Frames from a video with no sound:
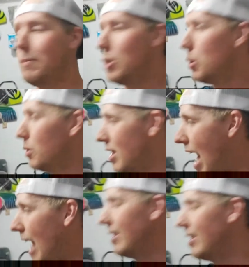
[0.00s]
use
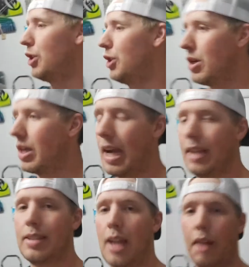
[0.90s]
that to show you
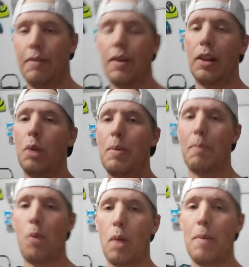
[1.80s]
guys kind of a little
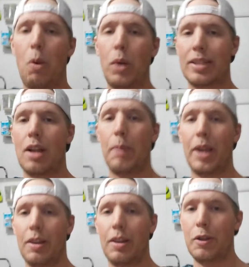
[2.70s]
bit more about what's
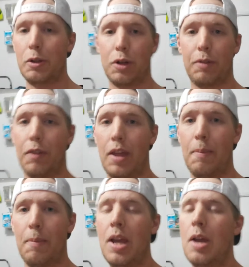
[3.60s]
coming in the future for
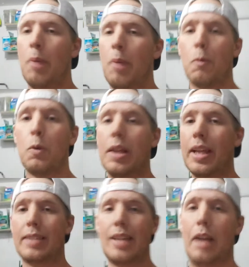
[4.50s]
them. But I'm
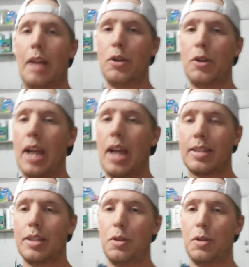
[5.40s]
really excited for you
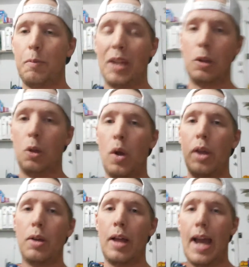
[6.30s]
guys because you've been
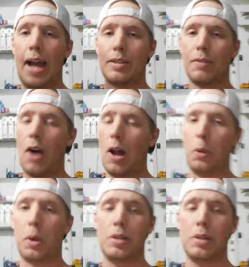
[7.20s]
loyal ass
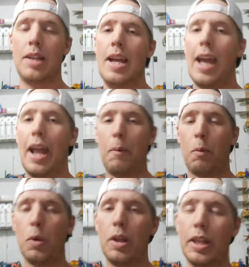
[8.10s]
followers, and
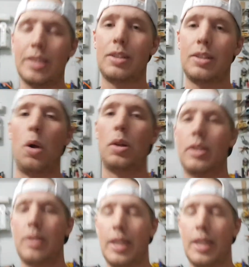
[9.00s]
I'm really stoked to